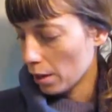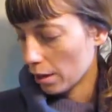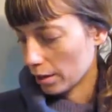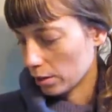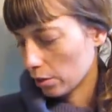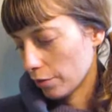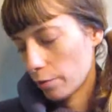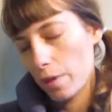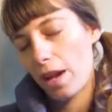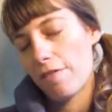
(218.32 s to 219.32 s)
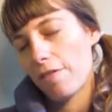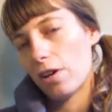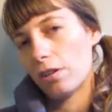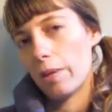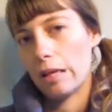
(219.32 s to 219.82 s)
And so for me, I
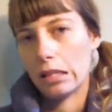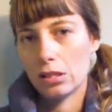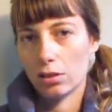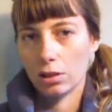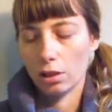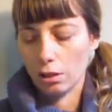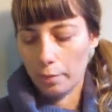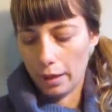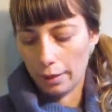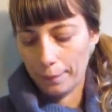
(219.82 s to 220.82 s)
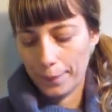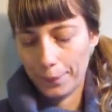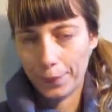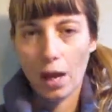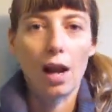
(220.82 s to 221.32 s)
felt maybe this looked a little bit
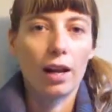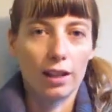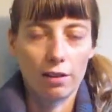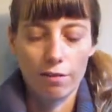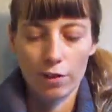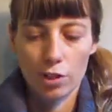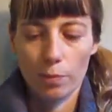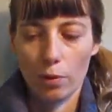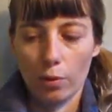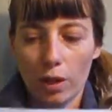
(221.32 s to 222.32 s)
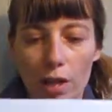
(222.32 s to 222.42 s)
kind of like a fishbone